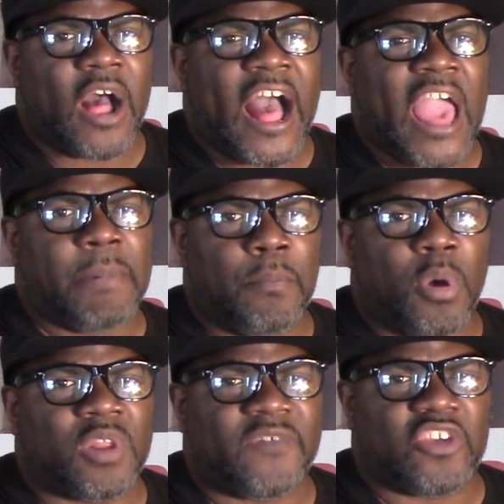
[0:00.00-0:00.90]
I am a
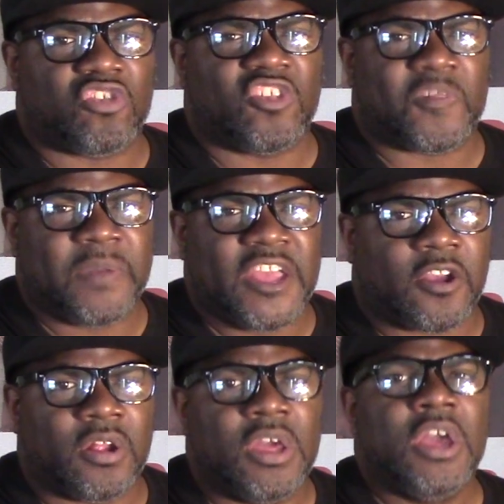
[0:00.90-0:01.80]
motivational
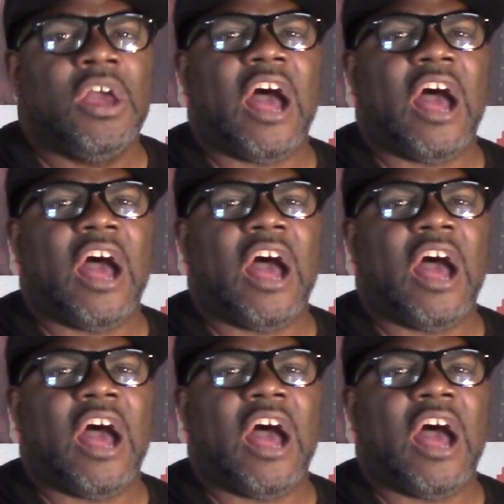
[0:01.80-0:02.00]
speaker.